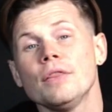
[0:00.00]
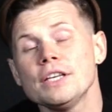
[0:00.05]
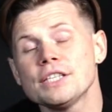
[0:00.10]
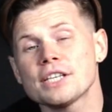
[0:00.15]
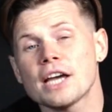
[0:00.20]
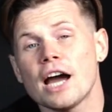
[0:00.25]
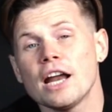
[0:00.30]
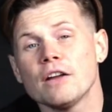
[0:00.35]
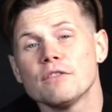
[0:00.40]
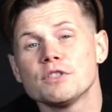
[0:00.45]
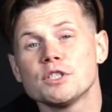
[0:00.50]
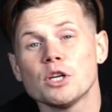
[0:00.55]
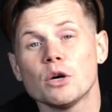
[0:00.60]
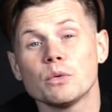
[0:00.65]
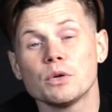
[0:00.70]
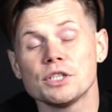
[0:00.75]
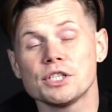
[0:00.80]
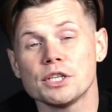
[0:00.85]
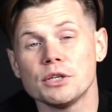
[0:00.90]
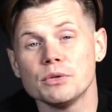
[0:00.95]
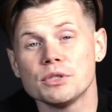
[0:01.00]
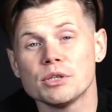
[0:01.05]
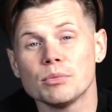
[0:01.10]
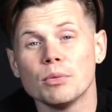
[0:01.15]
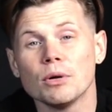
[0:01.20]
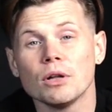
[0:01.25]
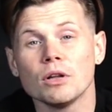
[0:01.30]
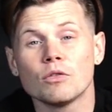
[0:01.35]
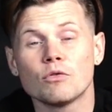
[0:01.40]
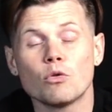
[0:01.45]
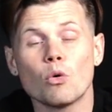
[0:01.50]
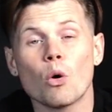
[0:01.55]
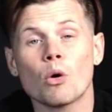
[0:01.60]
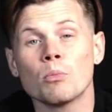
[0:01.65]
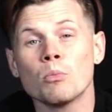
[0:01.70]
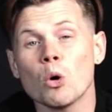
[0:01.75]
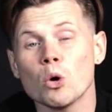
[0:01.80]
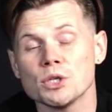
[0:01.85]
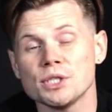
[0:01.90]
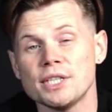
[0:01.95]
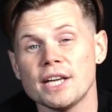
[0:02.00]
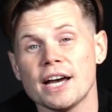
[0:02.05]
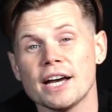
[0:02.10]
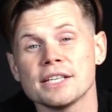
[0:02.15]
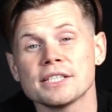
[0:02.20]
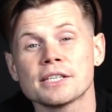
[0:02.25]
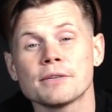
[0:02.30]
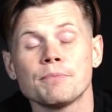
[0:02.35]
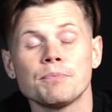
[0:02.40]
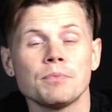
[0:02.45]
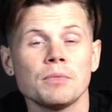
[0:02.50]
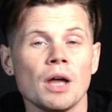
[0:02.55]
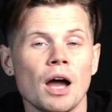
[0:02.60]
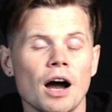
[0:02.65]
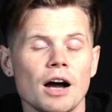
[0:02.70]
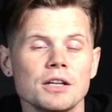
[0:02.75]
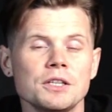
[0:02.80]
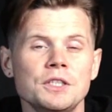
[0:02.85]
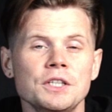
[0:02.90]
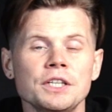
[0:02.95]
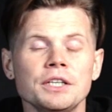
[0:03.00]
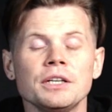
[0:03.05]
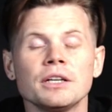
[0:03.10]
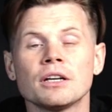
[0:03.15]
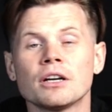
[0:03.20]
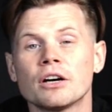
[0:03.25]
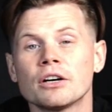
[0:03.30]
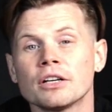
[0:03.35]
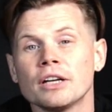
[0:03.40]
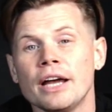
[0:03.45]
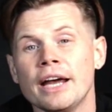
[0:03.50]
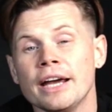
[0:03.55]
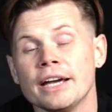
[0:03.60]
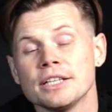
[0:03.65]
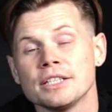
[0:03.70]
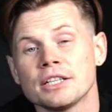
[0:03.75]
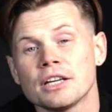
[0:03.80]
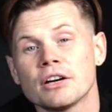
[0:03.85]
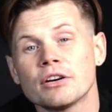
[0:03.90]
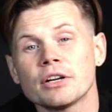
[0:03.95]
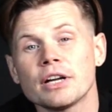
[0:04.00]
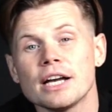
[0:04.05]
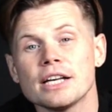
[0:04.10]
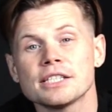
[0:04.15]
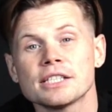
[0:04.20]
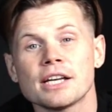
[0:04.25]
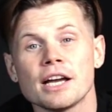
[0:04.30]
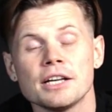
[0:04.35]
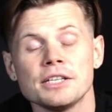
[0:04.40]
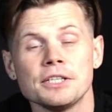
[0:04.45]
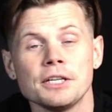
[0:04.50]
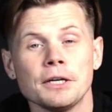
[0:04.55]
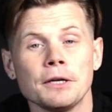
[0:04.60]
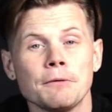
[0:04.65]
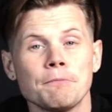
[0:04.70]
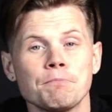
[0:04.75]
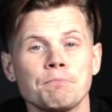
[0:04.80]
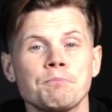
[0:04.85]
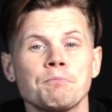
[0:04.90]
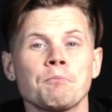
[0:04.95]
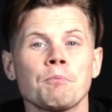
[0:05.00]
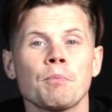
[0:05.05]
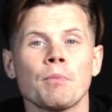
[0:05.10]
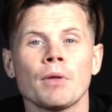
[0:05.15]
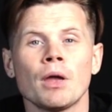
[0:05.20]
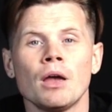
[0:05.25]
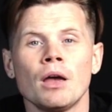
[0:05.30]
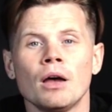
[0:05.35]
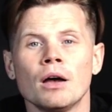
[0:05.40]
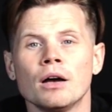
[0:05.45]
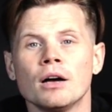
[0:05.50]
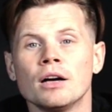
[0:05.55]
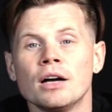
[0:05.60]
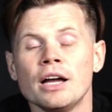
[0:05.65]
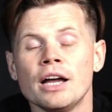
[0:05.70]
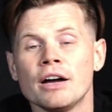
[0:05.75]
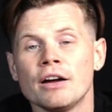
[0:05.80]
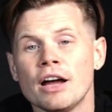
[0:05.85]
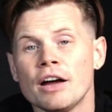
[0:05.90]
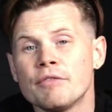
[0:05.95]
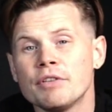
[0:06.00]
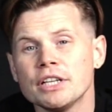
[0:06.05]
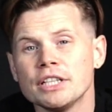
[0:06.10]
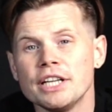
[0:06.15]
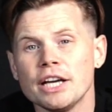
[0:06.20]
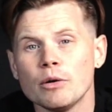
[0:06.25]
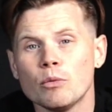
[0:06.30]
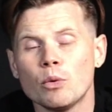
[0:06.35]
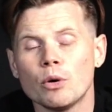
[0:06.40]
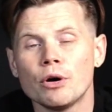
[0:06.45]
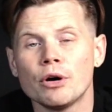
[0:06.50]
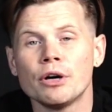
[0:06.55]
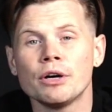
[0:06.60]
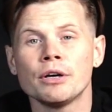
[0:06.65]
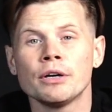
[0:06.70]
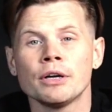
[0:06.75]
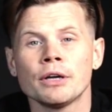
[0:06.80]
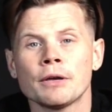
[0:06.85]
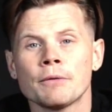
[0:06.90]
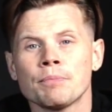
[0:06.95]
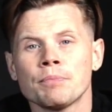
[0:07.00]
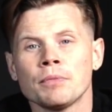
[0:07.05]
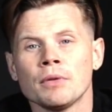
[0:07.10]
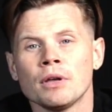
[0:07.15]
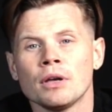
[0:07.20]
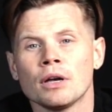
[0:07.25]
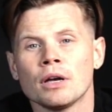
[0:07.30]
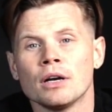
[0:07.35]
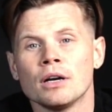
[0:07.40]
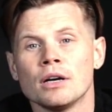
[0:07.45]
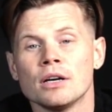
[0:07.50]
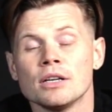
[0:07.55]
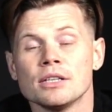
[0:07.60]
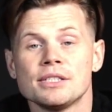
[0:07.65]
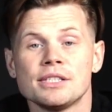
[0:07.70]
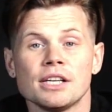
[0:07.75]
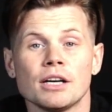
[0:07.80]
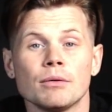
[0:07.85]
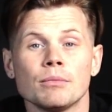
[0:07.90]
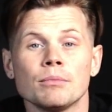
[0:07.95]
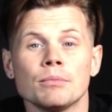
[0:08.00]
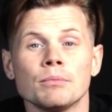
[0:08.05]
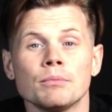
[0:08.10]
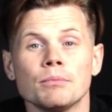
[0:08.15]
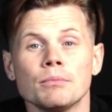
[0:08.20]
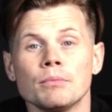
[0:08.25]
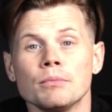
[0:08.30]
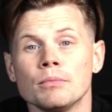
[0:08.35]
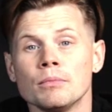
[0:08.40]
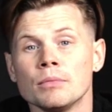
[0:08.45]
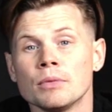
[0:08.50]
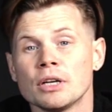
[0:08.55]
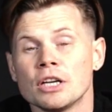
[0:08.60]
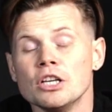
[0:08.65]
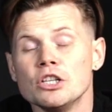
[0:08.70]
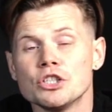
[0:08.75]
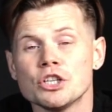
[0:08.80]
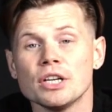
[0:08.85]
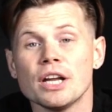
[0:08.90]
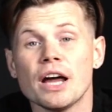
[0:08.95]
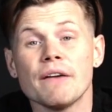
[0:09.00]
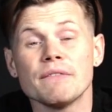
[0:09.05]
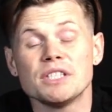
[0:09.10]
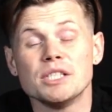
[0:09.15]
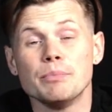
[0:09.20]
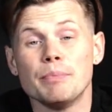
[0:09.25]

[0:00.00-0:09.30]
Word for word: This kind of stone is suitable for most tasks, hunting and carcass cutting, uh, everyday wear, uh, some kitchen knives